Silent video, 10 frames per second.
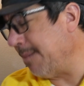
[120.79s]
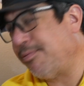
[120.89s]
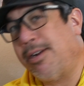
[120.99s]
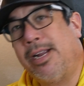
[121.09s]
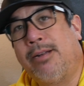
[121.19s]
I
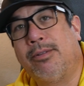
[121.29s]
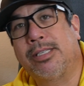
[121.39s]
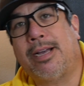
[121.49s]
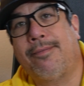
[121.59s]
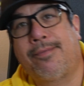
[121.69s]
printed
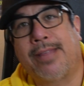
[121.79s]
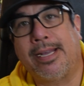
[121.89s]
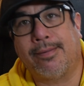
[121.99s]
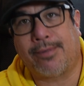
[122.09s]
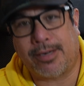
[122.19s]
was off
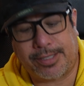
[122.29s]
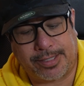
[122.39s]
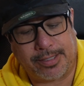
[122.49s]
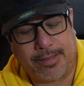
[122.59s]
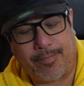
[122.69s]

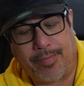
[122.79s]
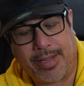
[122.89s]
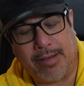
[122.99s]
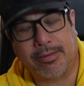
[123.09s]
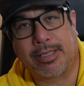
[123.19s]
Thingiverse.
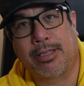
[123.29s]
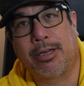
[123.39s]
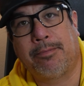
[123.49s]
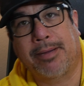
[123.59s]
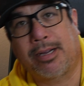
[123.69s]
It was a
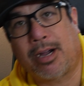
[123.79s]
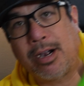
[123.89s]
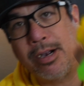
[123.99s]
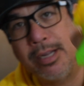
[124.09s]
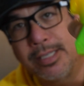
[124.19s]
little
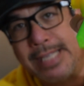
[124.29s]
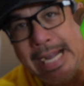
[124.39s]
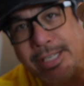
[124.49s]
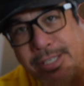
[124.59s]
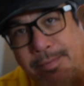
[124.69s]
Picard
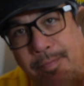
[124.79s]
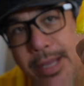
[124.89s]
statue.